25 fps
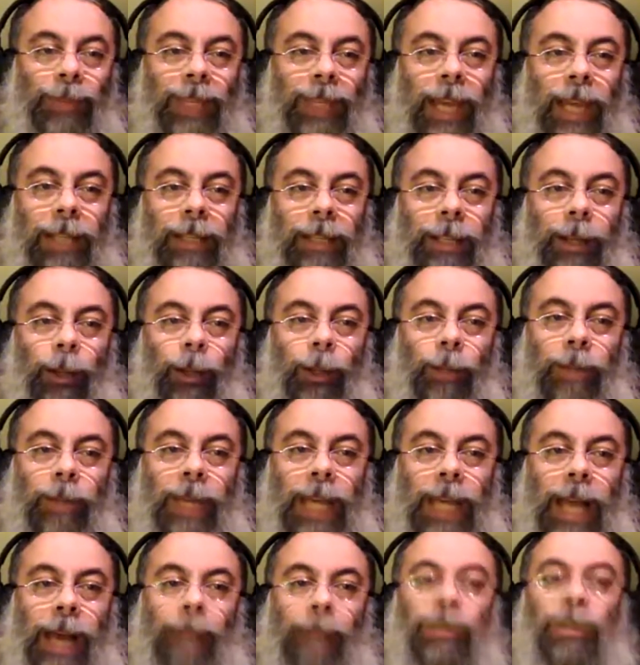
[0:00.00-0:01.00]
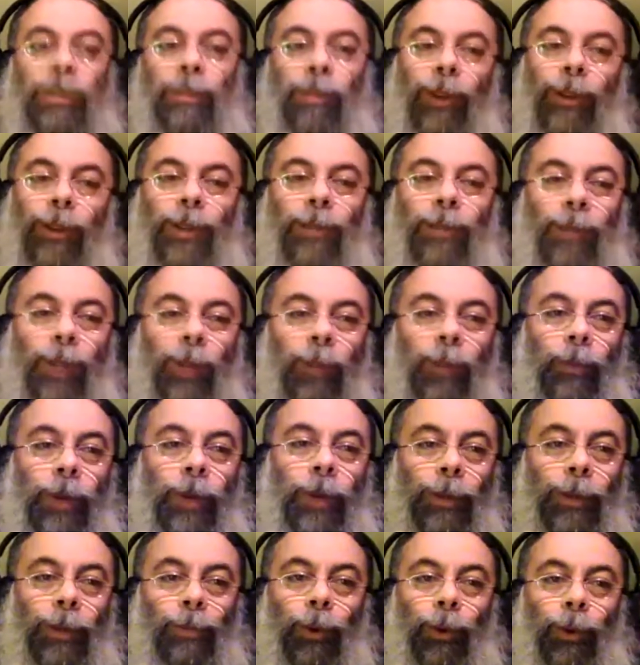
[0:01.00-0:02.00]
And it only becomes possible when
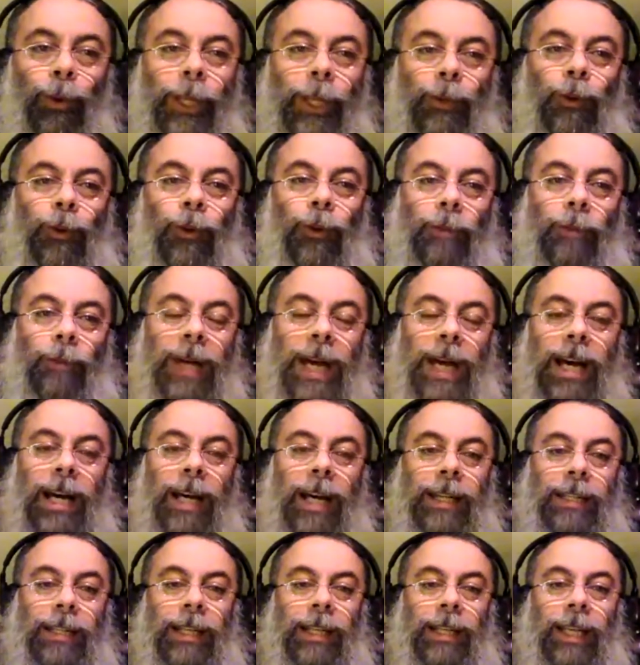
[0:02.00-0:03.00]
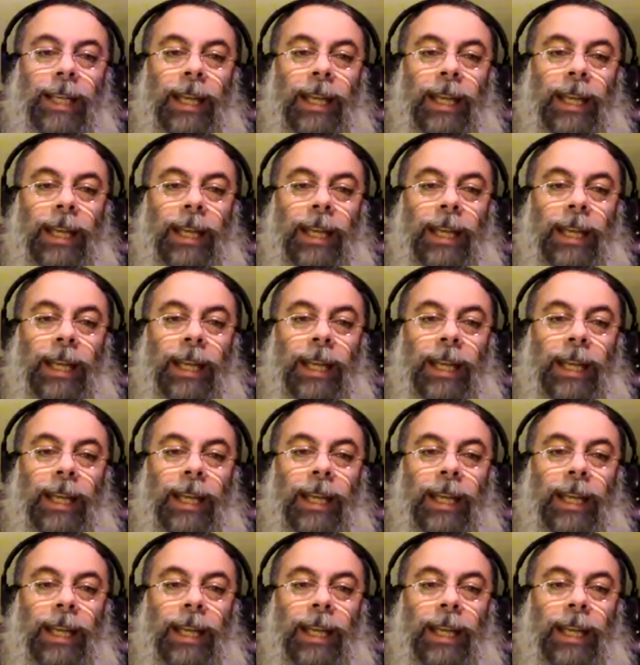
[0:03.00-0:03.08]
you pull the two apart.